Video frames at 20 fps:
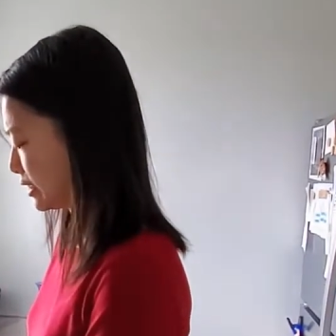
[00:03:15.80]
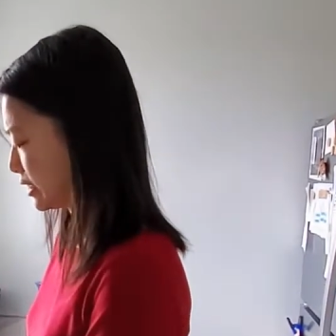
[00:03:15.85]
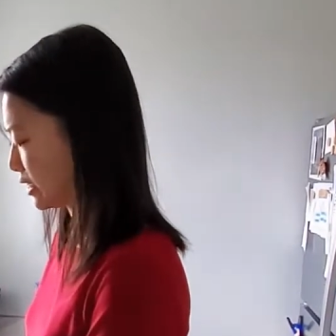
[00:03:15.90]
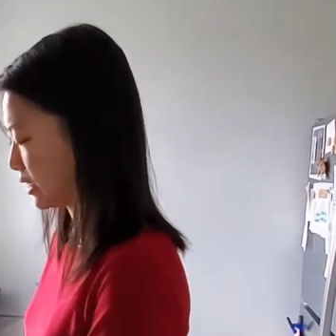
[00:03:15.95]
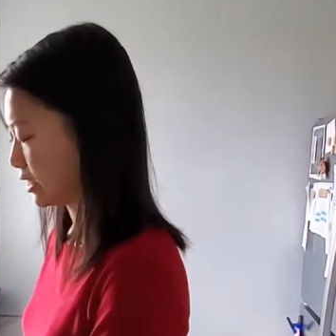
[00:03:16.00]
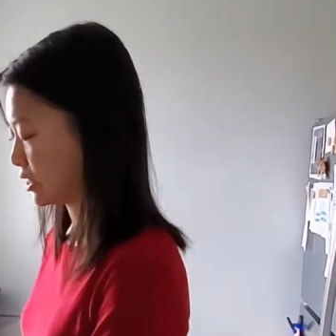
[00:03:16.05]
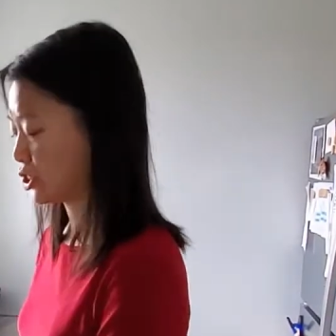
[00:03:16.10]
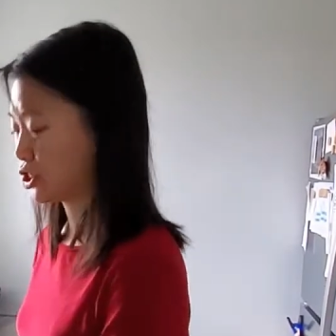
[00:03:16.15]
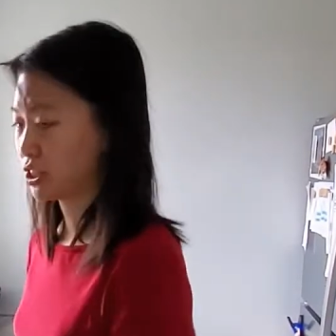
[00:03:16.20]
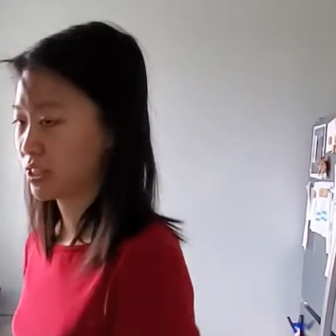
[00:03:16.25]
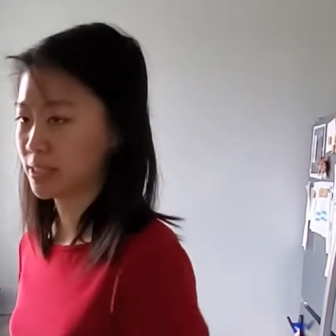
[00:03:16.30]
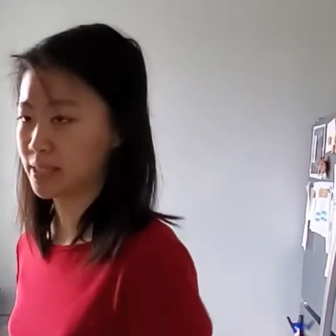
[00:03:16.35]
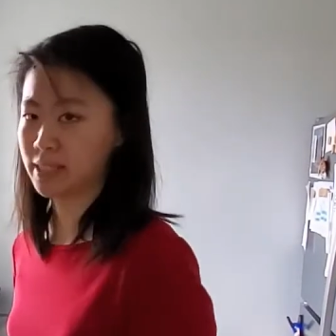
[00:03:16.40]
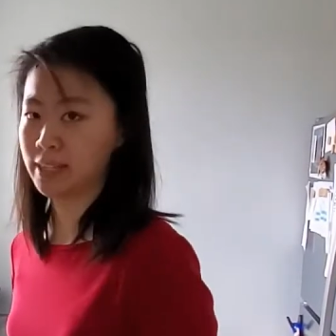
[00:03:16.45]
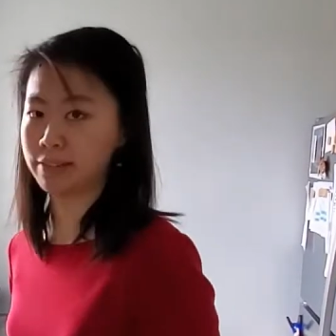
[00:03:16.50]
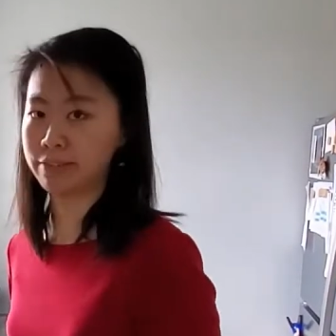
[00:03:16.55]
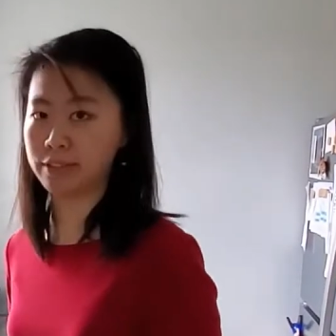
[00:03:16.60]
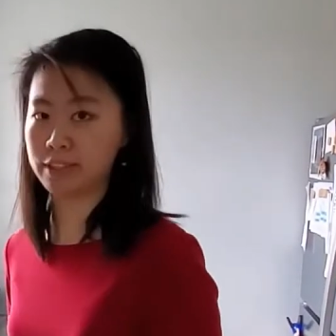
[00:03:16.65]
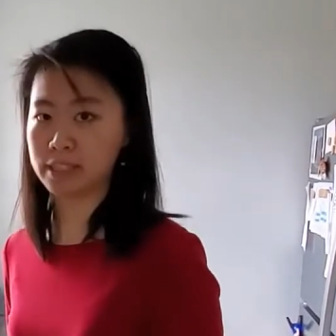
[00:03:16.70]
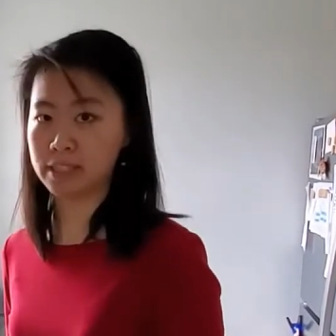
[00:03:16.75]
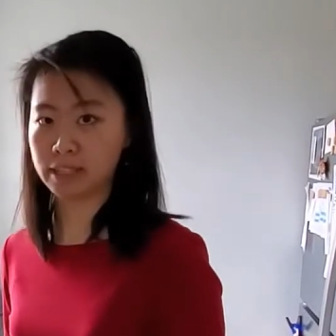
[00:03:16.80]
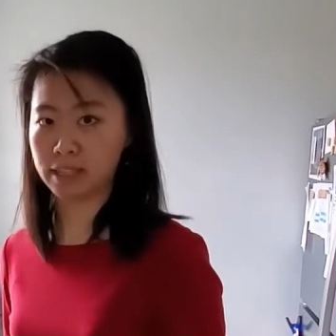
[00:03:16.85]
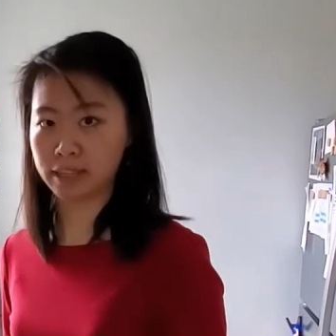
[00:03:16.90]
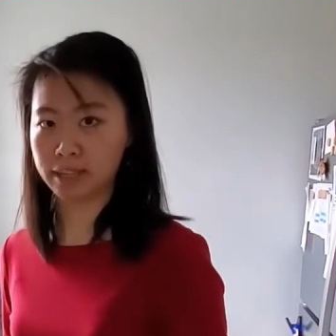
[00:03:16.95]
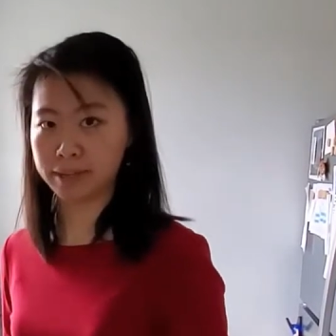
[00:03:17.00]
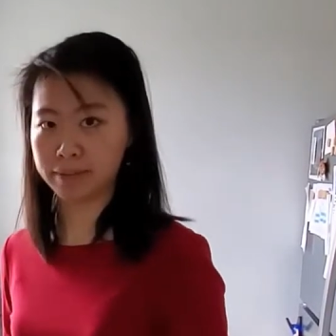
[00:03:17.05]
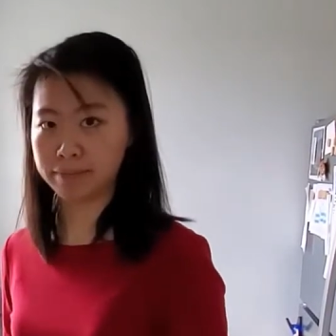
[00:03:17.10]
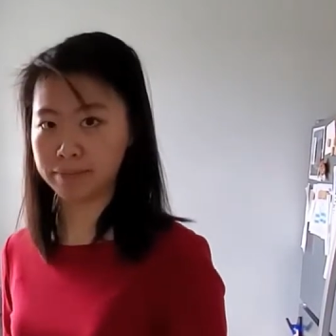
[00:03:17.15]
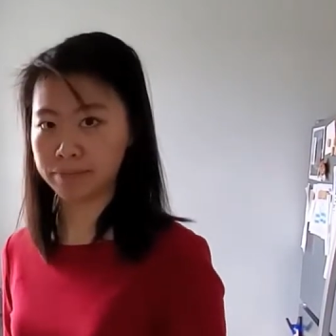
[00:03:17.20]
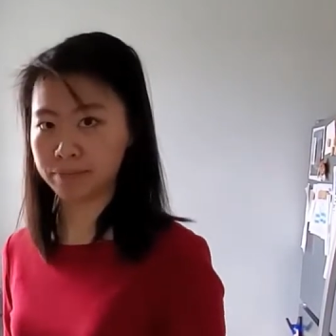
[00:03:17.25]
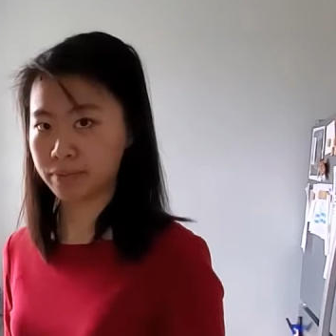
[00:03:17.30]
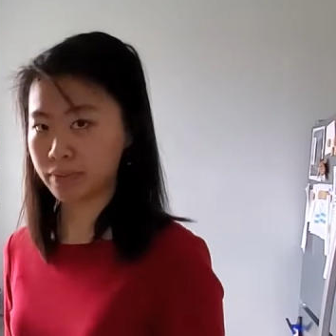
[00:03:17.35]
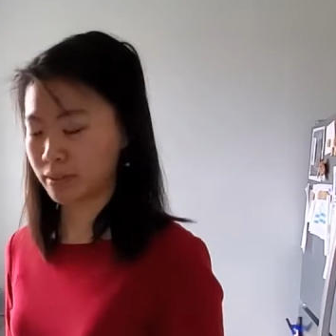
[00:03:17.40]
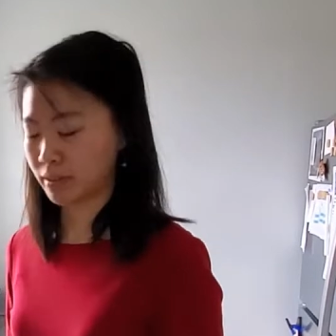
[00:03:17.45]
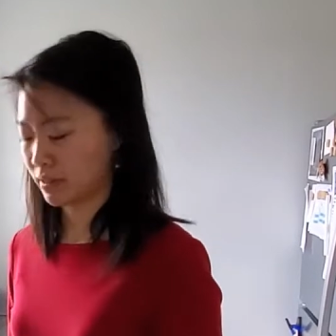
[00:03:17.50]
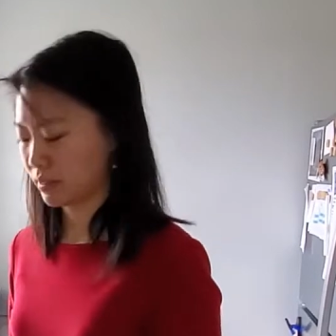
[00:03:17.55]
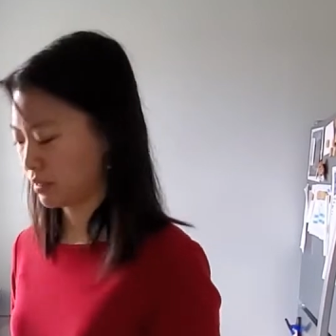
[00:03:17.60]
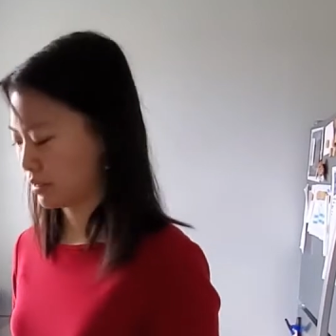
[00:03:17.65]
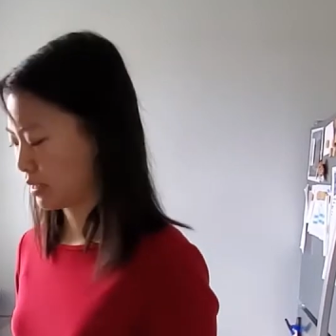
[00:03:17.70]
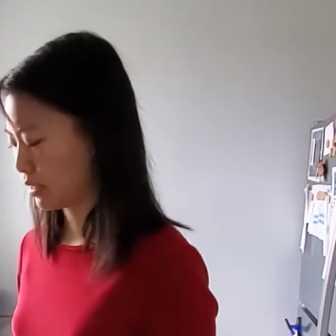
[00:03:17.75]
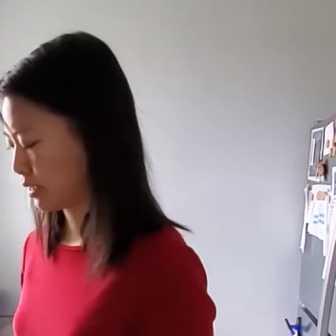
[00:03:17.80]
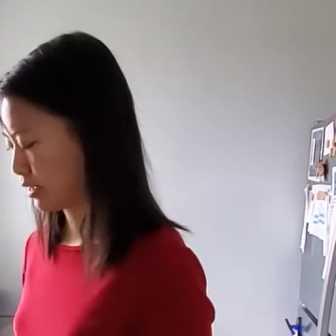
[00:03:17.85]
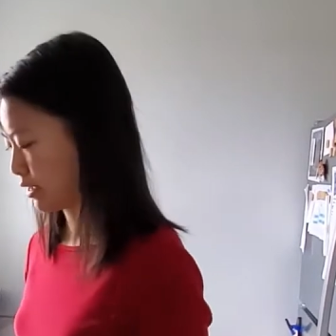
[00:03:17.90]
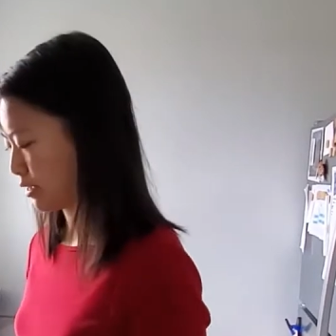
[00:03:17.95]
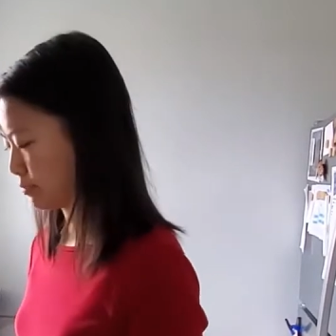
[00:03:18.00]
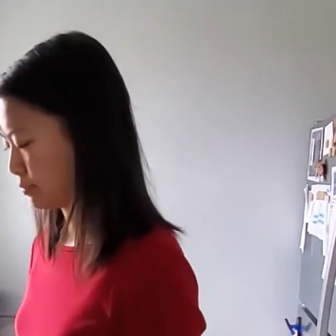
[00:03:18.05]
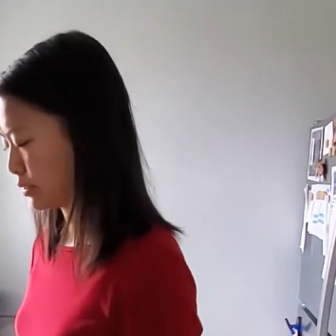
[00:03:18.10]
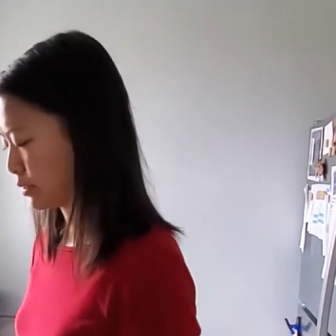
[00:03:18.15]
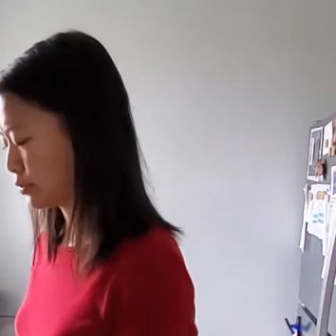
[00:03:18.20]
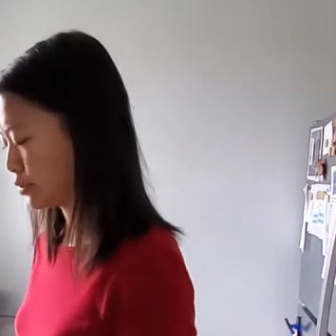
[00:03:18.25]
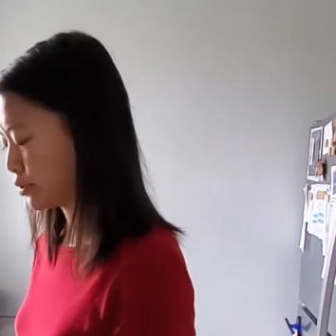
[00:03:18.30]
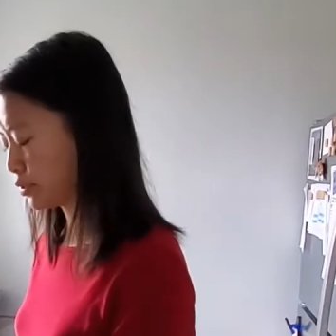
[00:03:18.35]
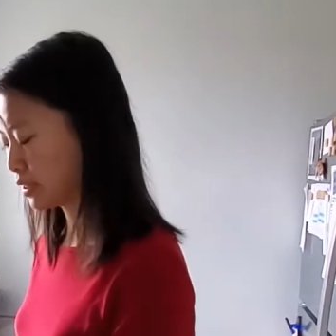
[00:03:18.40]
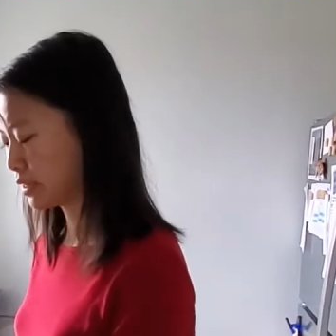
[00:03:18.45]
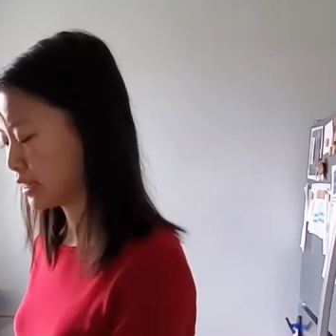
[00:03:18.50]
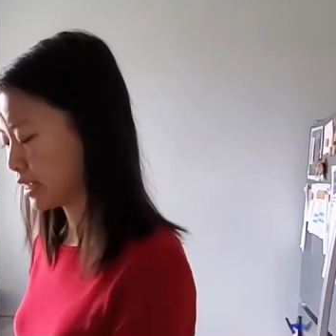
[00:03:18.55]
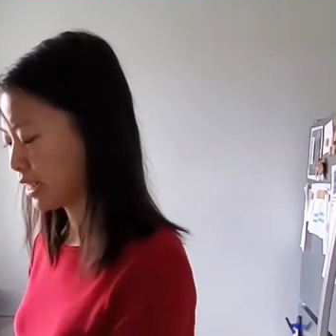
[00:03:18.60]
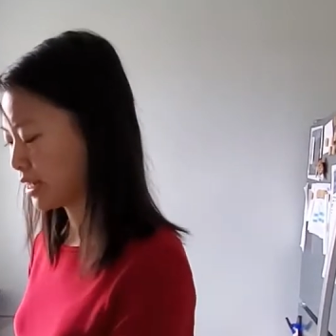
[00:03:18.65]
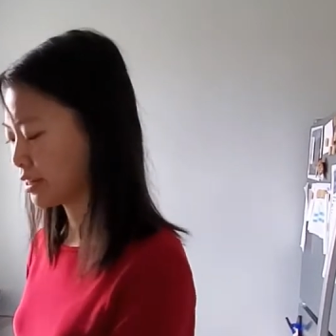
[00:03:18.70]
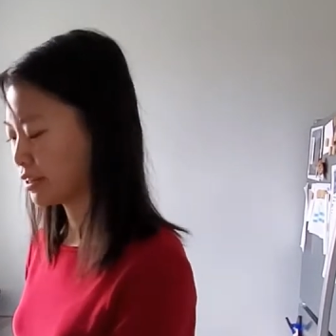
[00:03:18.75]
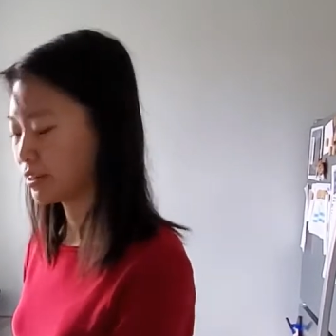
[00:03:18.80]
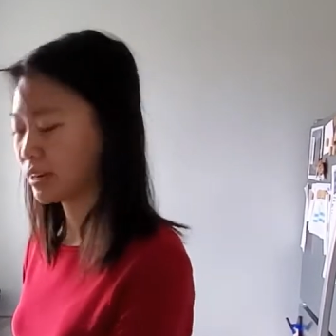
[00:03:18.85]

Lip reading: to adjust every time. So you can either